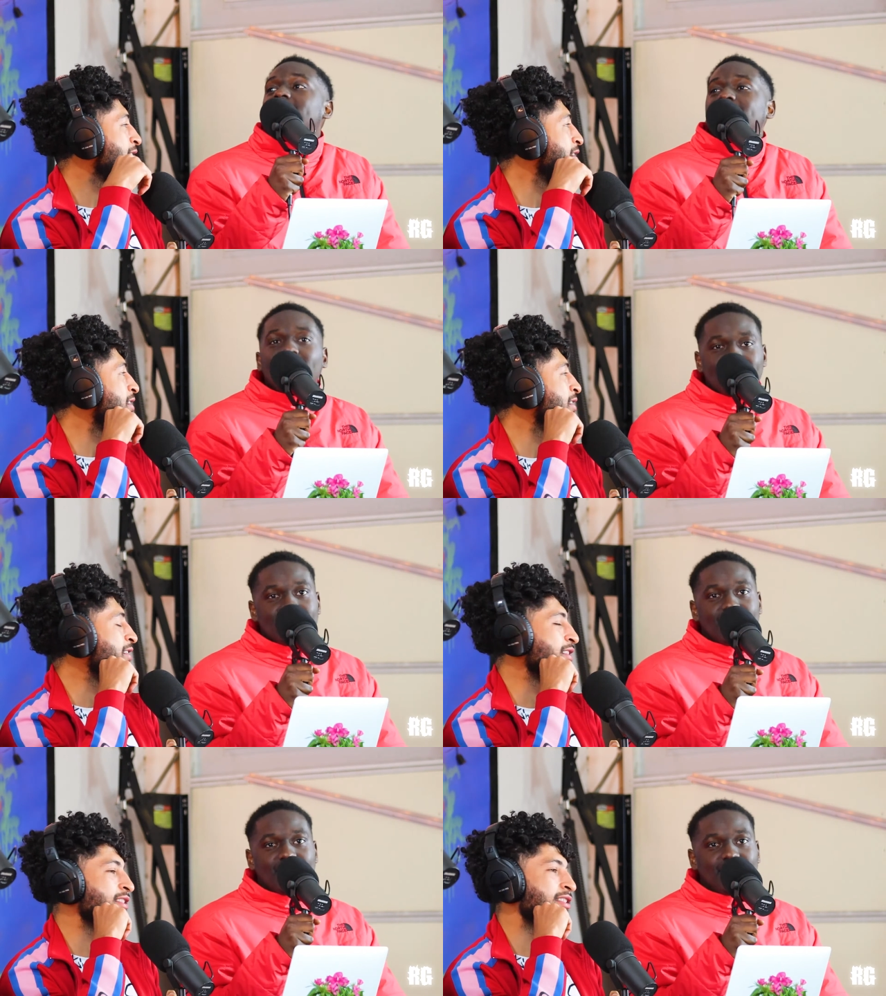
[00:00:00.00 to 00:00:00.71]

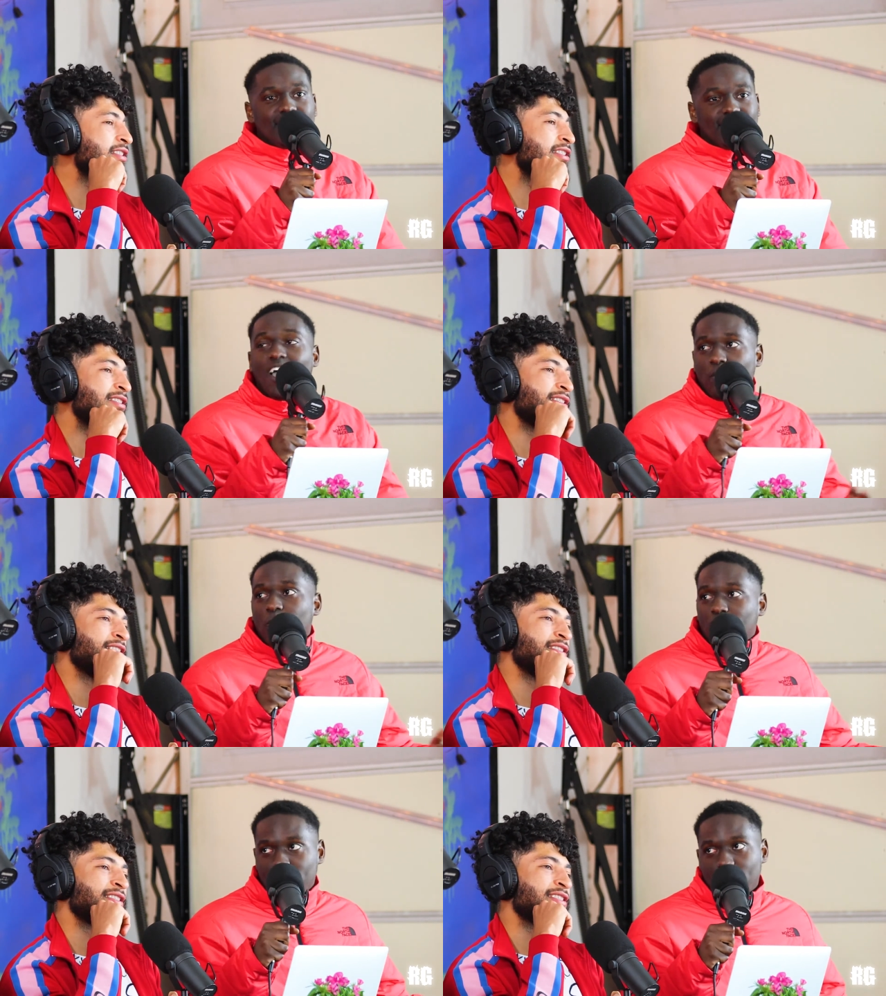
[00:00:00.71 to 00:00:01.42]
Speaker 1: says
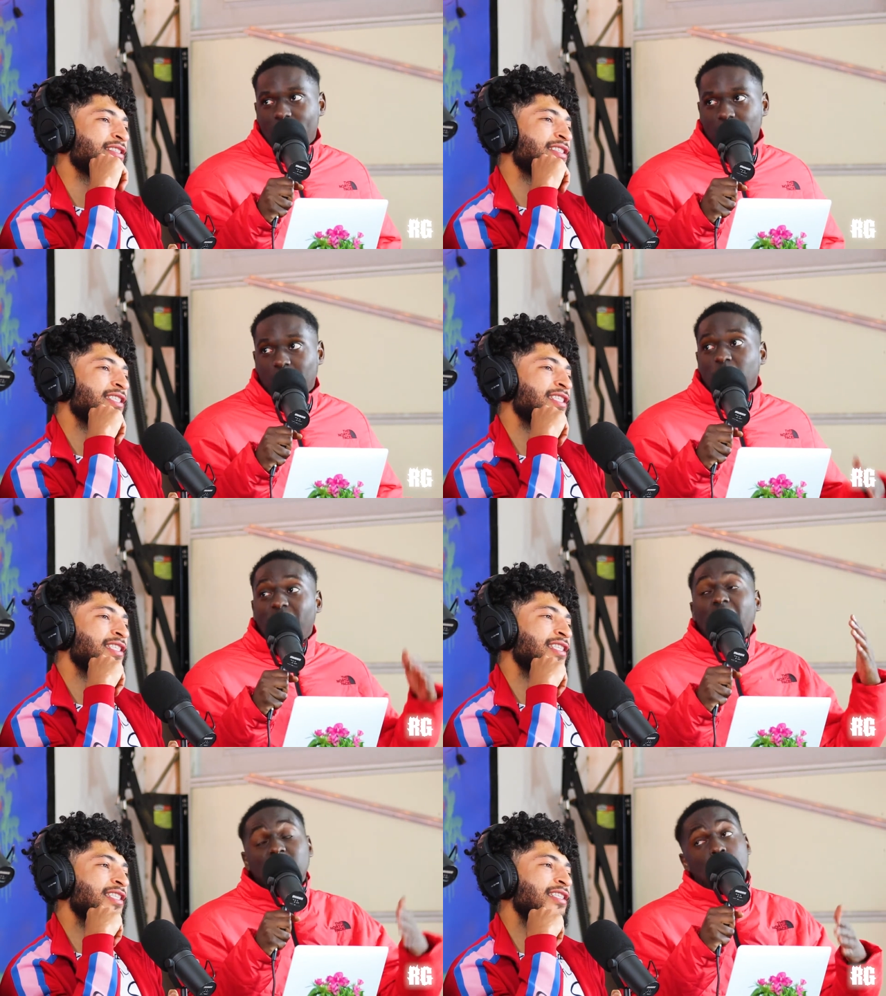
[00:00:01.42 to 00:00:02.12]
that word
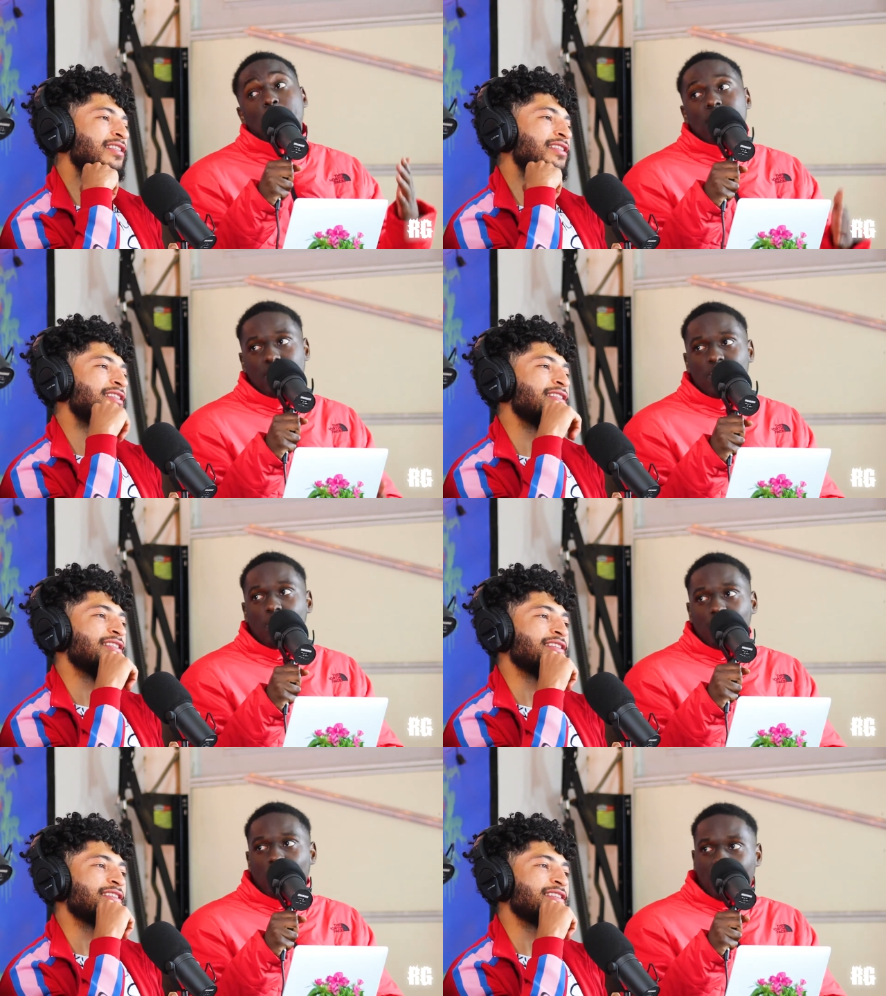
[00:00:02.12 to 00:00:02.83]
randomly. That's been
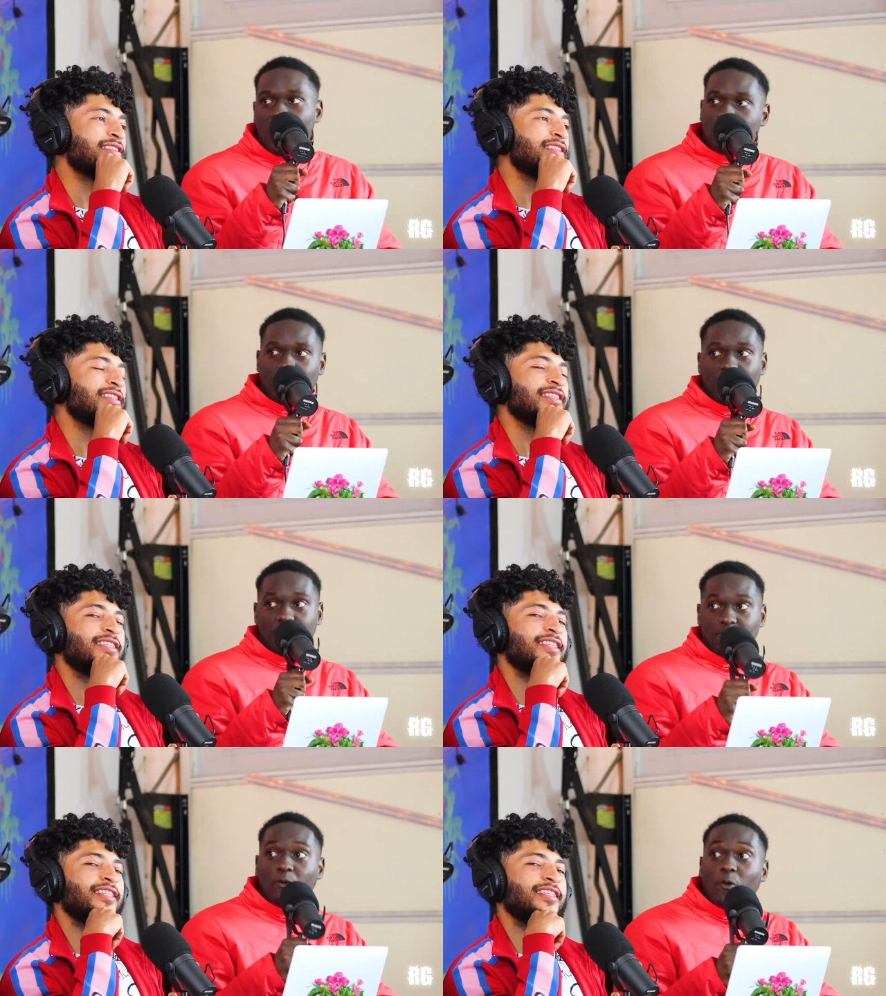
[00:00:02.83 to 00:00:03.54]
in your
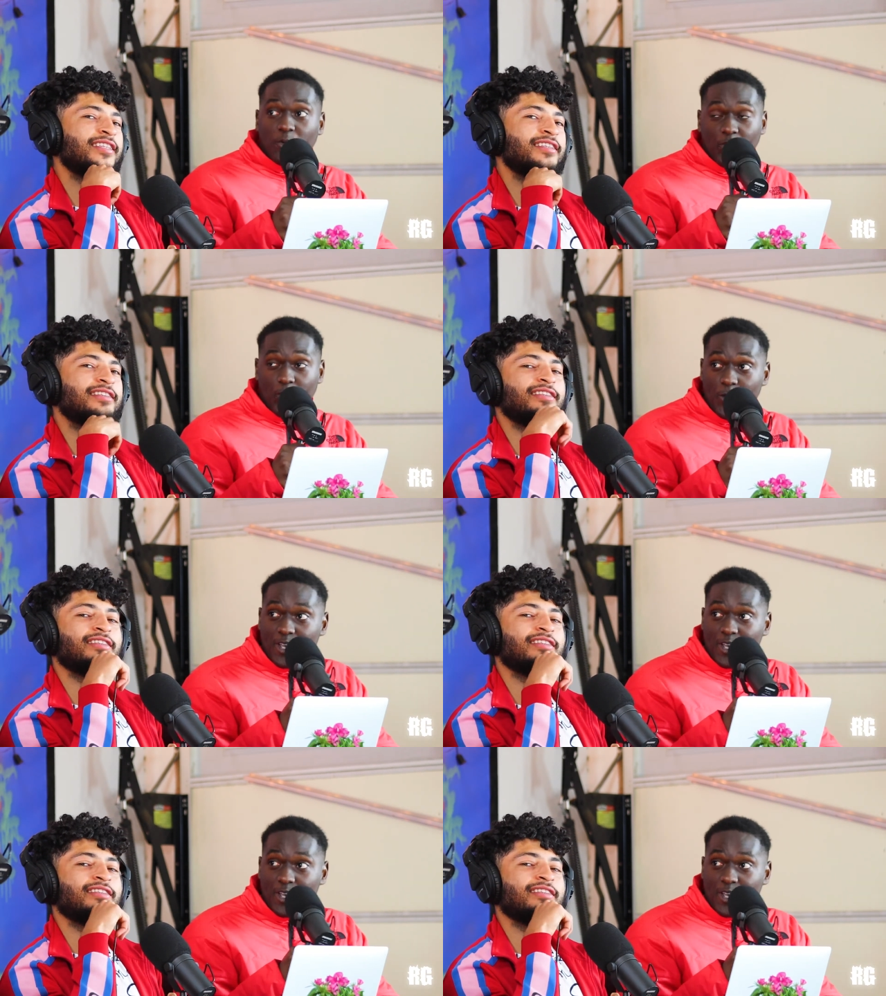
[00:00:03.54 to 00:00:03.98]
vocabulary for. Bro, he said